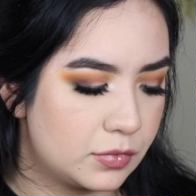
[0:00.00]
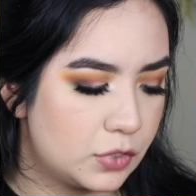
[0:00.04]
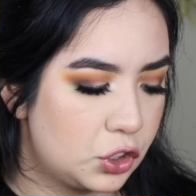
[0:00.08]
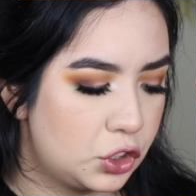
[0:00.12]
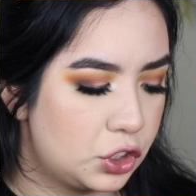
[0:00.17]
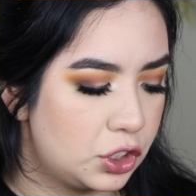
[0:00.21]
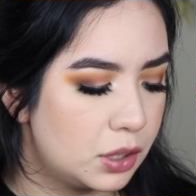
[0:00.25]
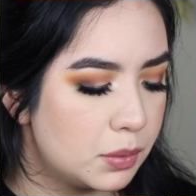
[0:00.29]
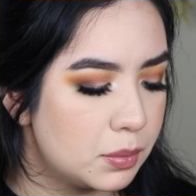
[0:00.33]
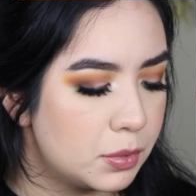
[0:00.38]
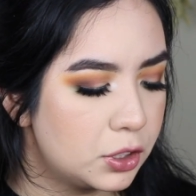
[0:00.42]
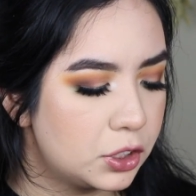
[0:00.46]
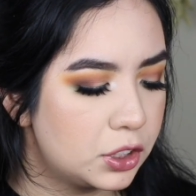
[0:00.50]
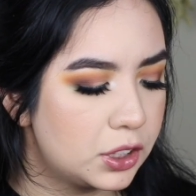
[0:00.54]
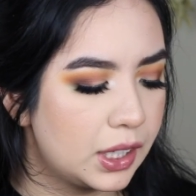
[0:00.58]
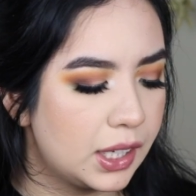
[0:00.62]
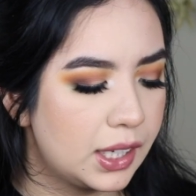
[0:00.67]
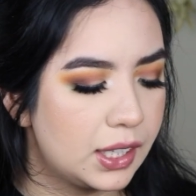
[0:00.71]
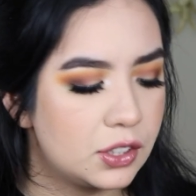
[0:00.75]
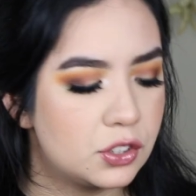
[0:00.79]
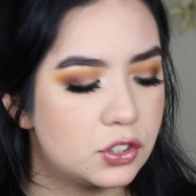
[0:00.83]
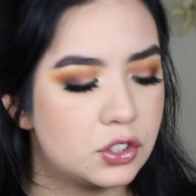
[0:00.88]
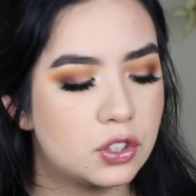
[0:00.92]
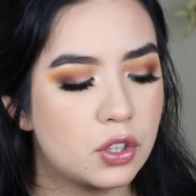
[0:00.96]
shimmer
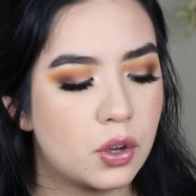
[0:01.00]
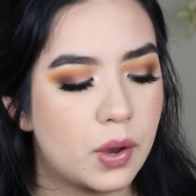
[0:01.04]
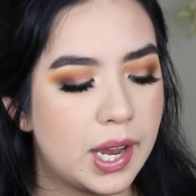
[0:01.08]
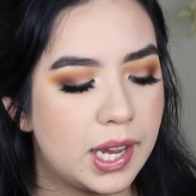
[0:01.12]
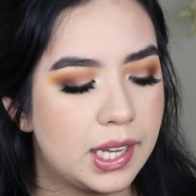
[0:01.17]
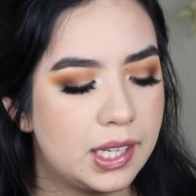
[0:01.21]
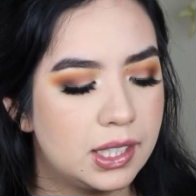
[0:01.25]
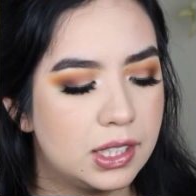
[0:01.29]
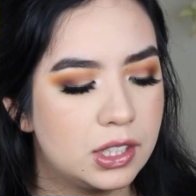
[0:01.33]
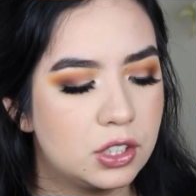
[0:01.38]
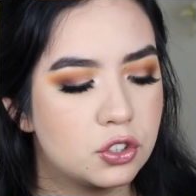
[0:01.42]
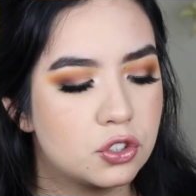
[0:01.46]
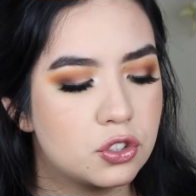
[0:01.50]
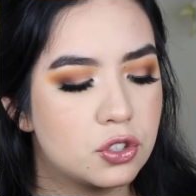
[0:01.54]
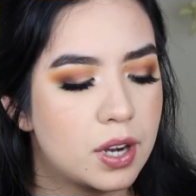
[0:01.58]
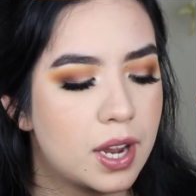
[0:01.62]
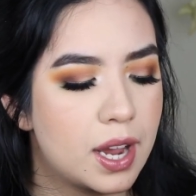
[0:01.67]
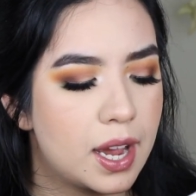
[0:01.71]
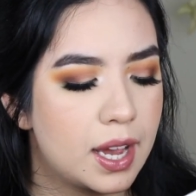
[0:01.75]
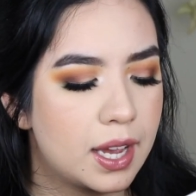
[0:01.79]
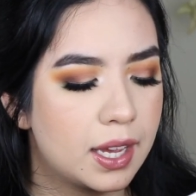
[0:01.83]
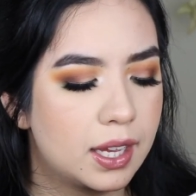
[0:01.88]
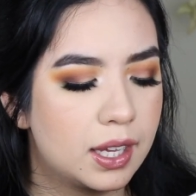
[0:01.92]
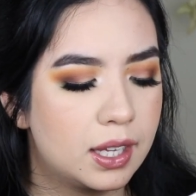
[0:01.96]
shades, so I didn't
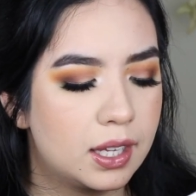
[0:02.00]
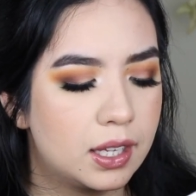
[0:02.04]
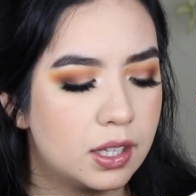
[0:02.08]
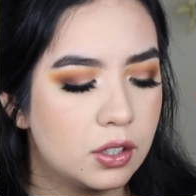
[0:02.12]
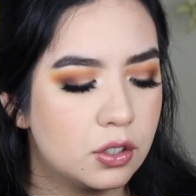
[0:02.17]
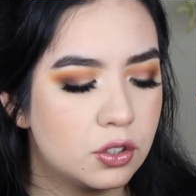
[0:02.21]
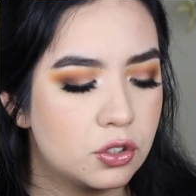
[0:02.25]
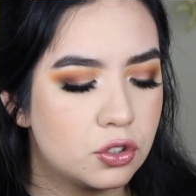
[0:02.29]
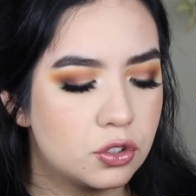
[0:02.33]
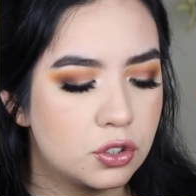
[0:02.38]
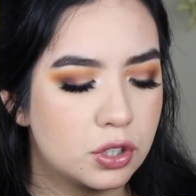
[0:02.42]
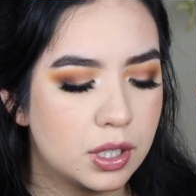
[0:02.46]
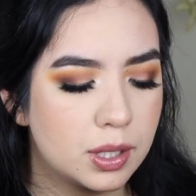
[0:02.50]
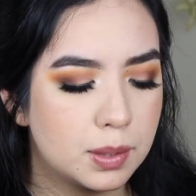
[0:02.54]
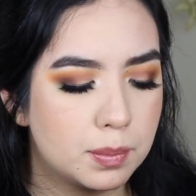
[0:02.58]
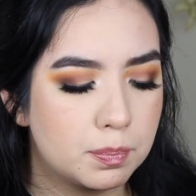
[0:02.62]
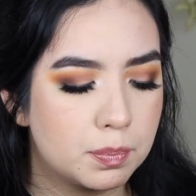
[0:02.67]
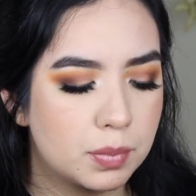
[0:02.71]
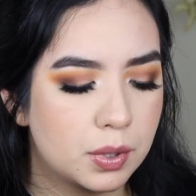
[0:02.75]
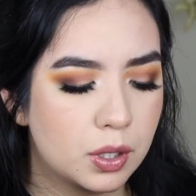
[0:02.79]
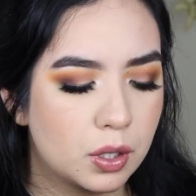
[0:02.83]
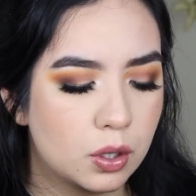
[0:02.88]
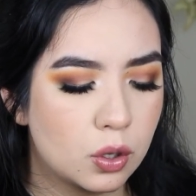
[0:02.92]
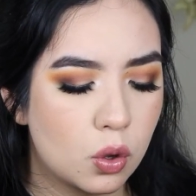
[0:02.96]
try Guilt
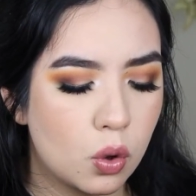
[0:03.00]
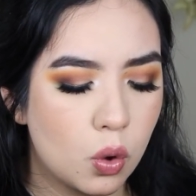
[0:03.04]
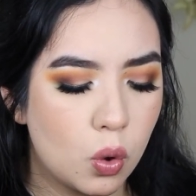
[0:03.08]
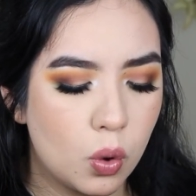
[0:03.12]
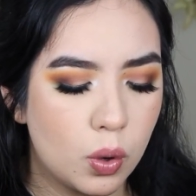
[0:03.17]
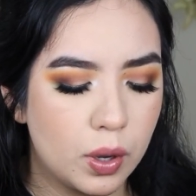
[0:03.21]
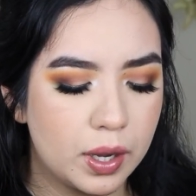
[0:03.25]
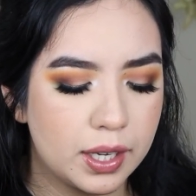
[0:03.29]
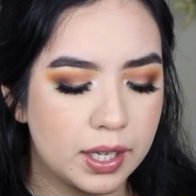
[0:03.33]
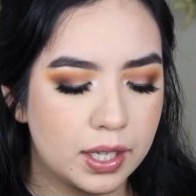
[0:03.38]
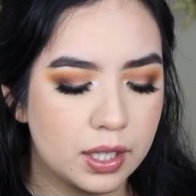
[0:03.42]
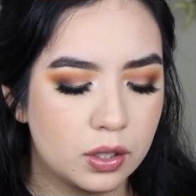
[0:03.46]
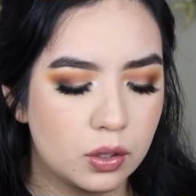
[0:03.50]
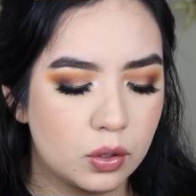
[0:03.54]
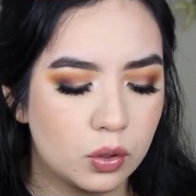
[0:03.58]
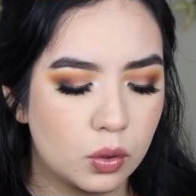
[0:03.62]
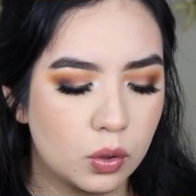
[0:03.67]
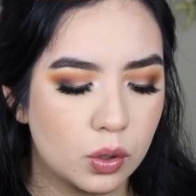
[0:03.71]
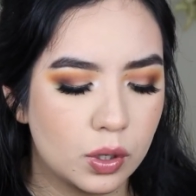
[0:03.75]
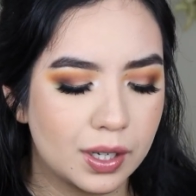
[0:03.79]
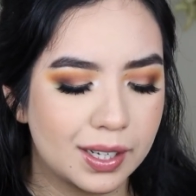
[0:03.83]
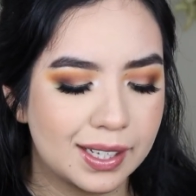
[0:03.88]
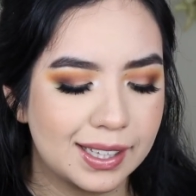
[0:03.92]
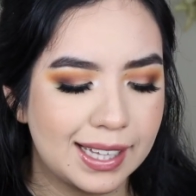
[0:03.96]
Trip, Coin,
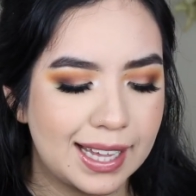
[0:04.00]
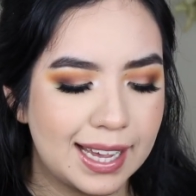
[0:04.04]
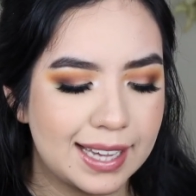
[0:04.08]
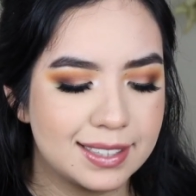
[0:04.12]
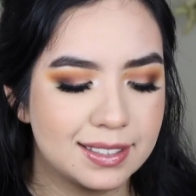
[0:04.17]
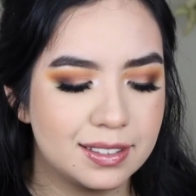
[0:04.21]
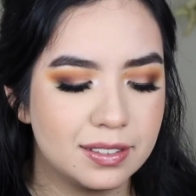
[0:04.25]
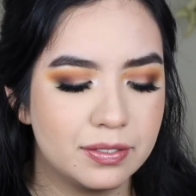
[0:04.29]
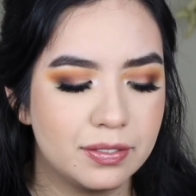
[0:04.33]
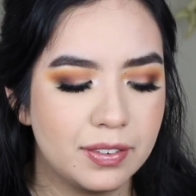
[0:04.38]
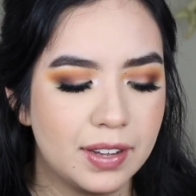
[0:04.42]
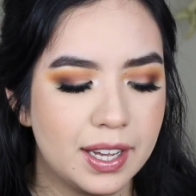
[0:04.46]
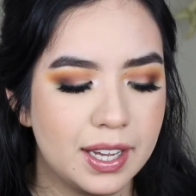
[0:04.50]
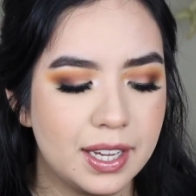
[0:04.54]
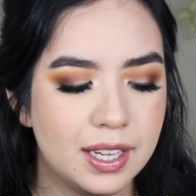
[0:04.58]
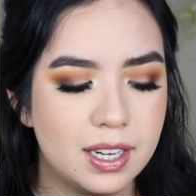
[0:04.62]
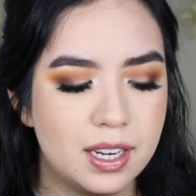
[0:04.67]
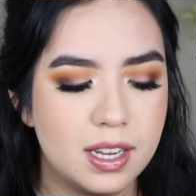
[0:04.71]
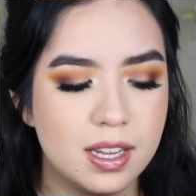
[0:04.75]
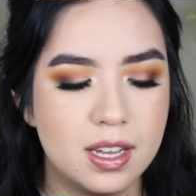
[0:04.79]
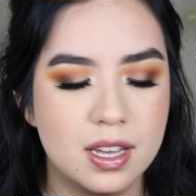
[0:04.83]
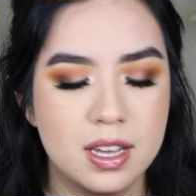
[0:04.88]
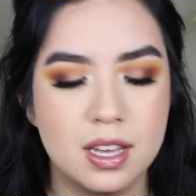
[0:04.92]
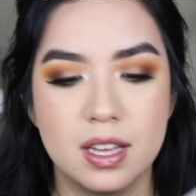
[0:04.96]
or Classified.
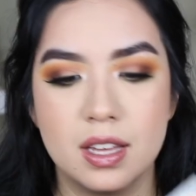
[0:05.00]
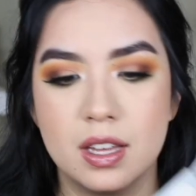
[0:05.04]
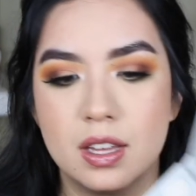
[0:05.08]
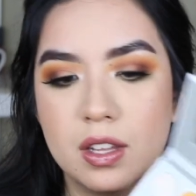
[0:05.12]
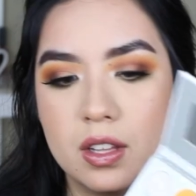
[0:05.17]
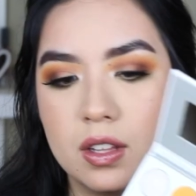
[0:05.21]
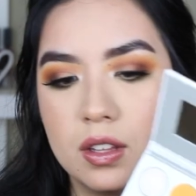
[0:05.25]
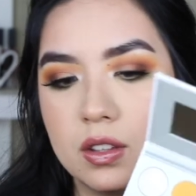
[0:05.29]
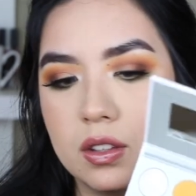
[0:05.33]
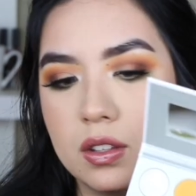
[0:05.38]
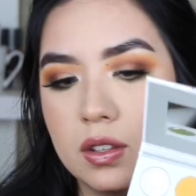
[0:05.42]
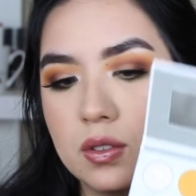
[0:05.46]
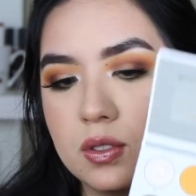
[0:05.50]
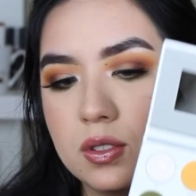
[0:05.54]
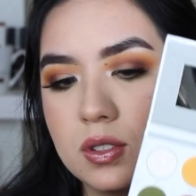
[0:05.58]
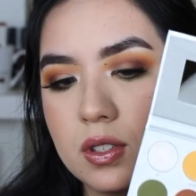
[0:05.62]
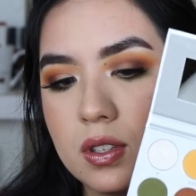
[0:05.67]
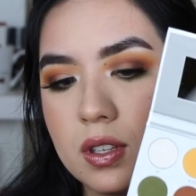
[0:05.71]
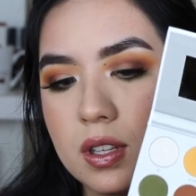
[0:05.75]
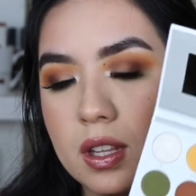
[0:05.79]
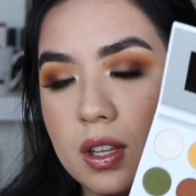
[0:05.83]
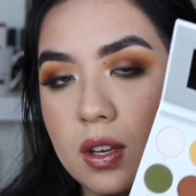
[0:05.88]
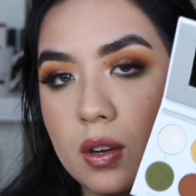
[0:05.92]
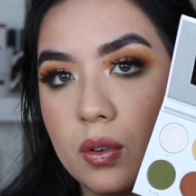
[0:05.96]
Those
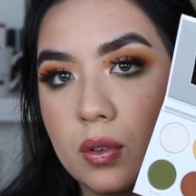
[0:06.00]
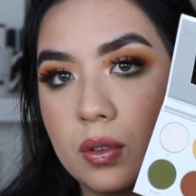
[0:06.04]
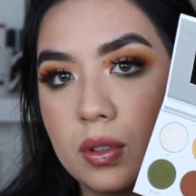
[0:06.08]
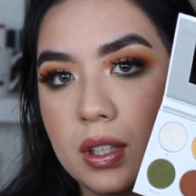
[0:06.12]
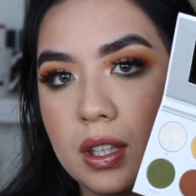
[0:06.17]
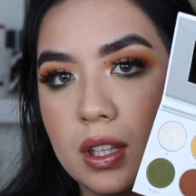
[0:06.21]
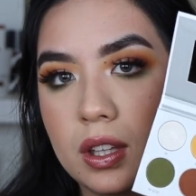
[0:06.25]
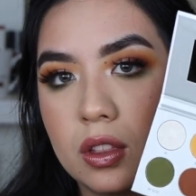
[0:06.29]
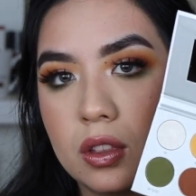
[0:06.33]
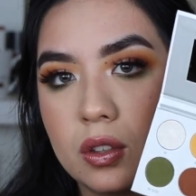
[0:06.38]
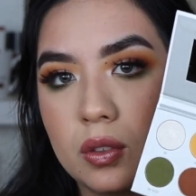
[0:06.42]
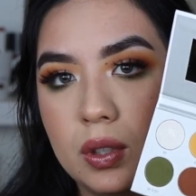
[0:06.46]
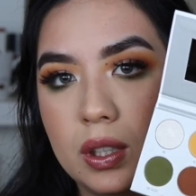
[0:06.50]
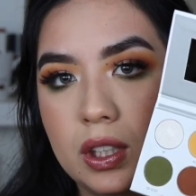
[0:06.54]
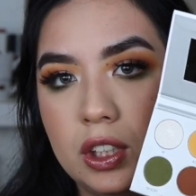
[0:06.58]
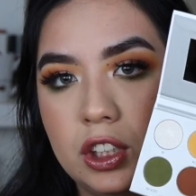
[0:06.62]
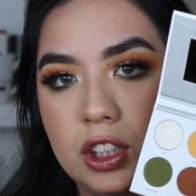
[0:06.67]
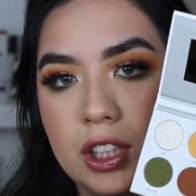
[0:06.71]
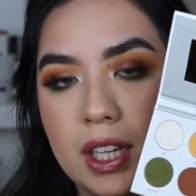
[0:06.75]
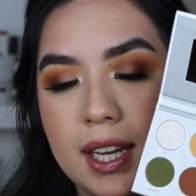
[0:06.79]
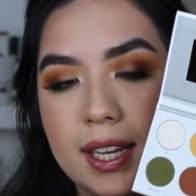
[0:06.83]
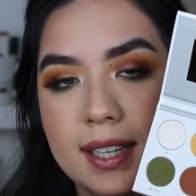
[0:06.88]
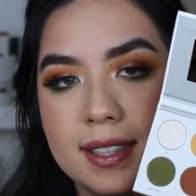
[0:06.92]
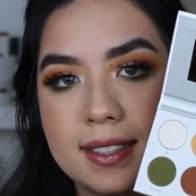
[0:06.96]
are the only three
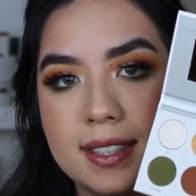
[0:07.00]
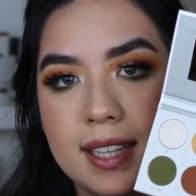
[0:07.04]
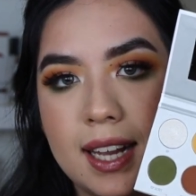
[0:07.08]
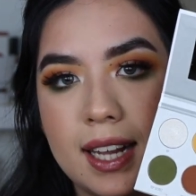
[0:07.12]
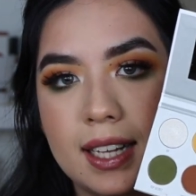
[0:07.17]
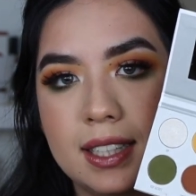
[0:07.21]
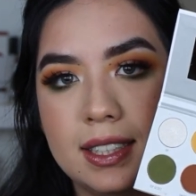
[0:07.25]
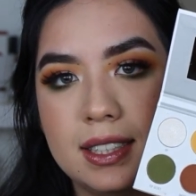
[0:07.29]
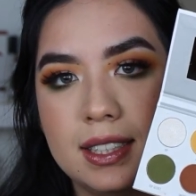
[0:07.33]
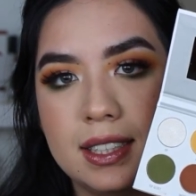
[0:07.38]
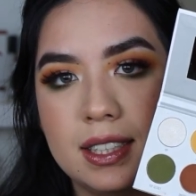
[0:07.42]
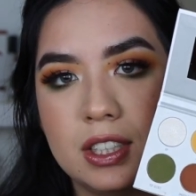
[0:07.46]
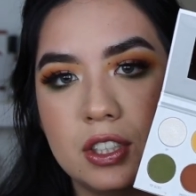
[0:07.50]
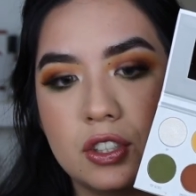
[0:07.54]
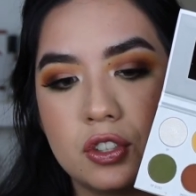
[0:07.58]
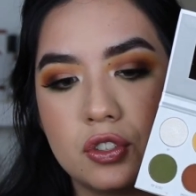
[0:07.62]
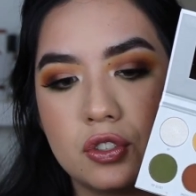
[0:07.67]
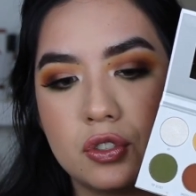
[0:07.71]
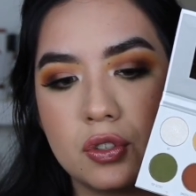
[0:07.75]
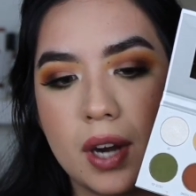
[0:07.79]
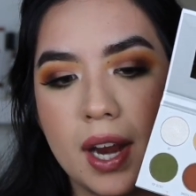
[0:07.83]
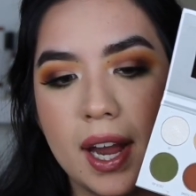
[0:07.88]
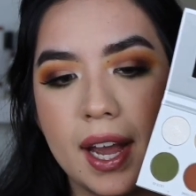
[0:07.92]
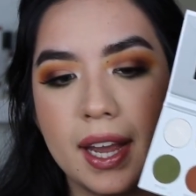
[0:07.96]
shades that I didn't
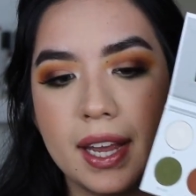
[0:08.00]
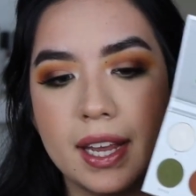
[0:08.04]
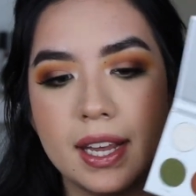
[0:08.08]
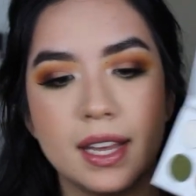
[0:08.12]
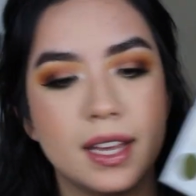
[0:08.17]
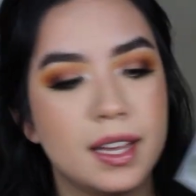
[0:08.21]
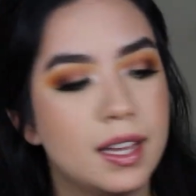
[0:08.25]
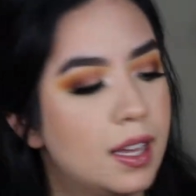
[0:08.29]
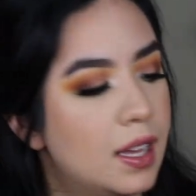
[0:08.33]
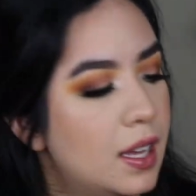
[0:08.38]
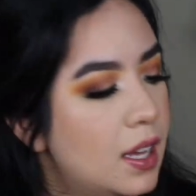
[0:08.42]
try.